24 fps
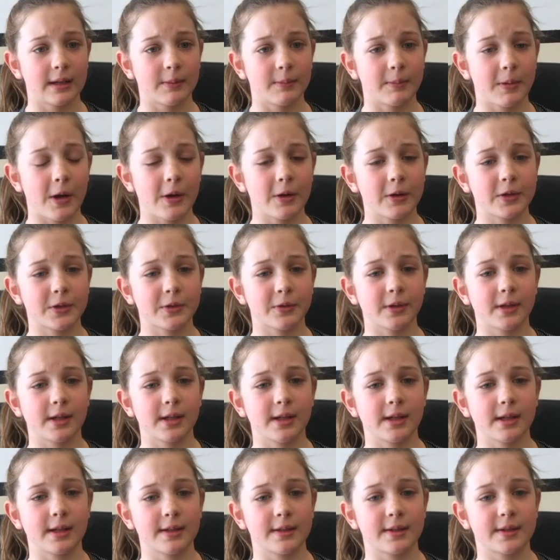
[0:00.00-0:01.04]

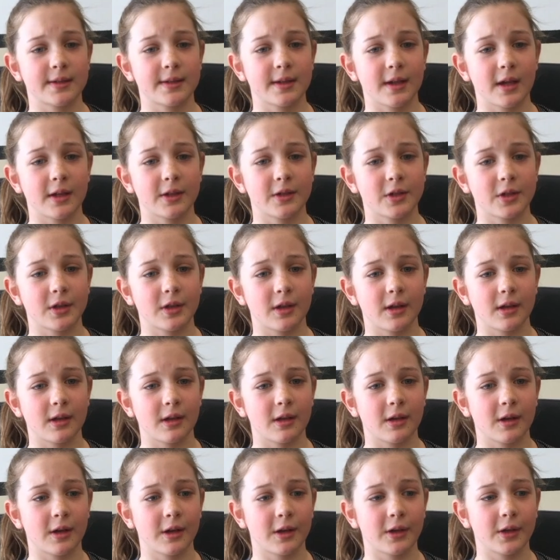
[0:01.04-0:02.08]
Poetry is such
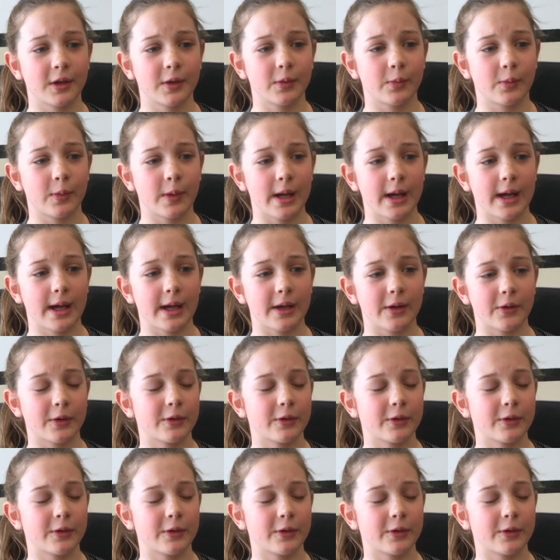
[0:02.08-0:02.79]
a good way,